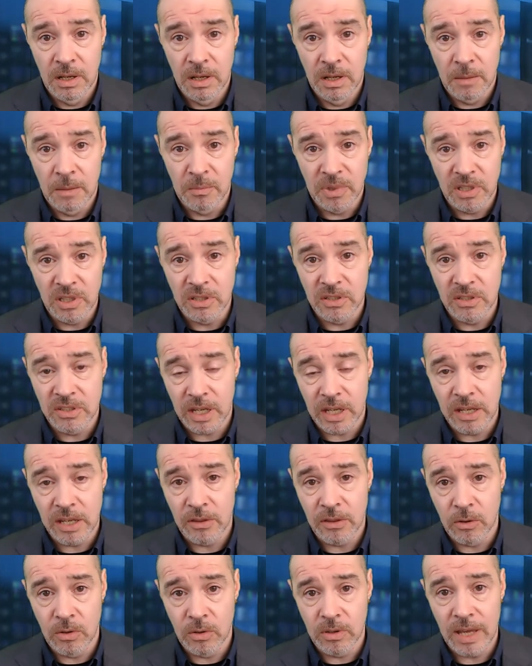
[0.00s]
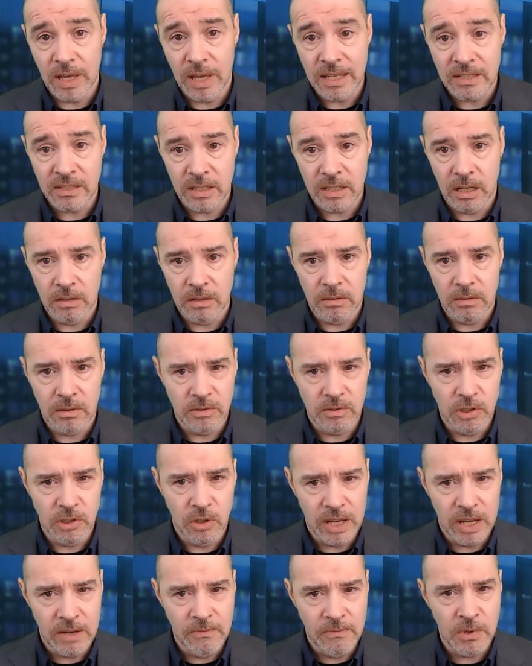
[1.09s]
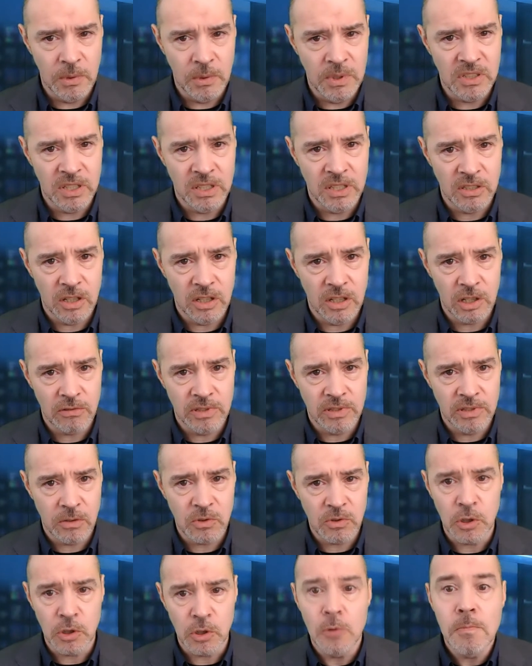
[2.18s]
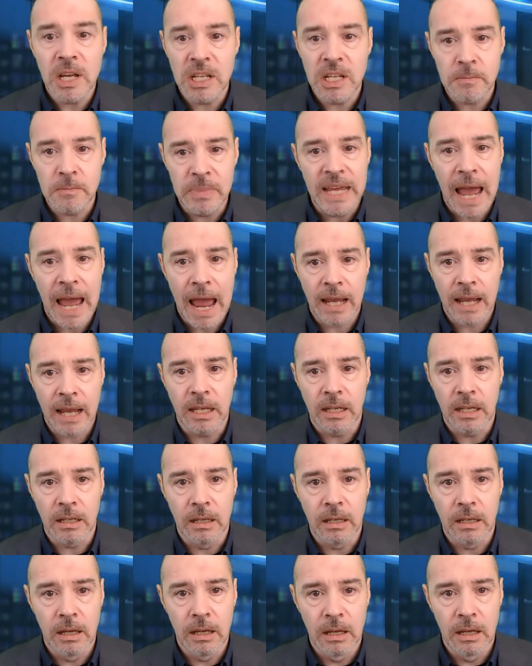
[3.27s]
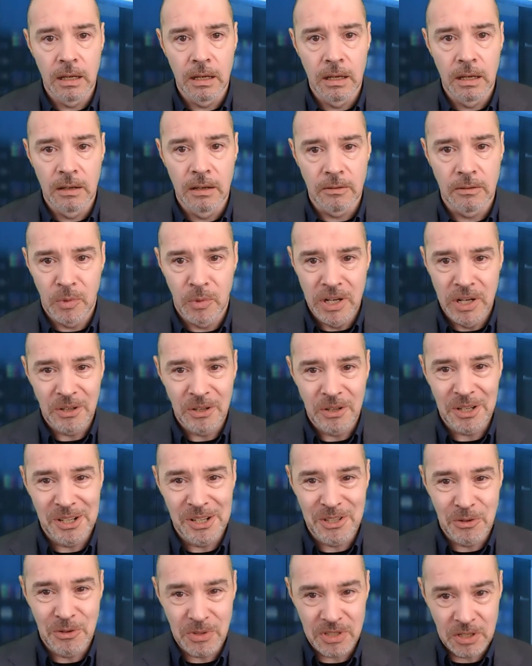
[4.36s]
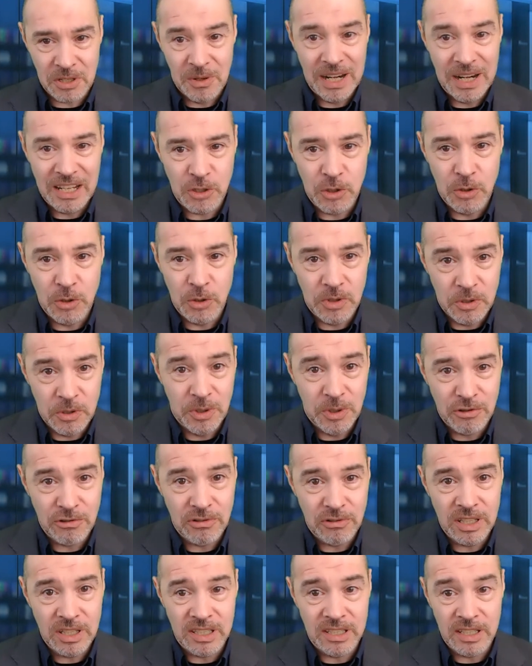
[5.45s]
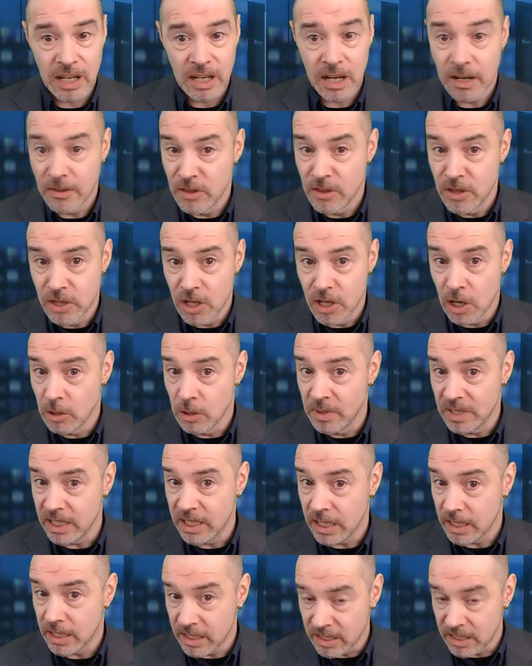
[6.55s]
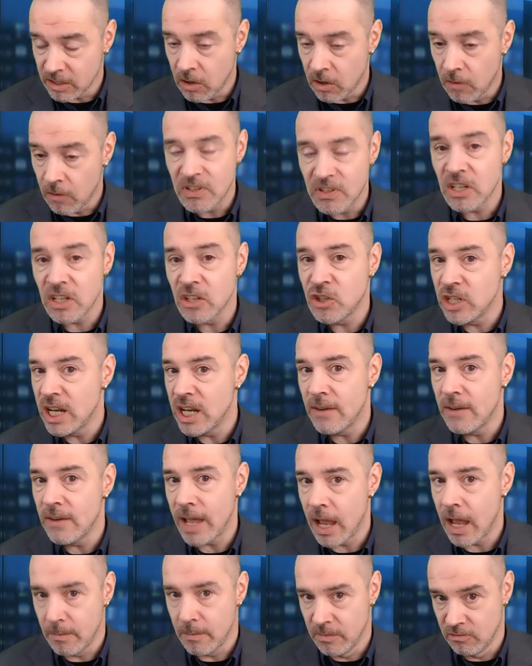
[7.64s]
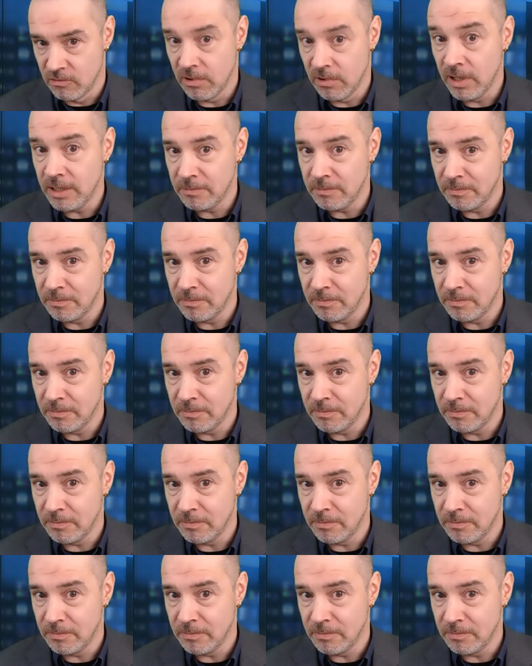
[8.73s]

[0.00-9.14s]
Because they thought, SEO, you're influencing search results, you must be hacking. We're not going to talk to you unless you agree to nobody, this conversation never happened, right?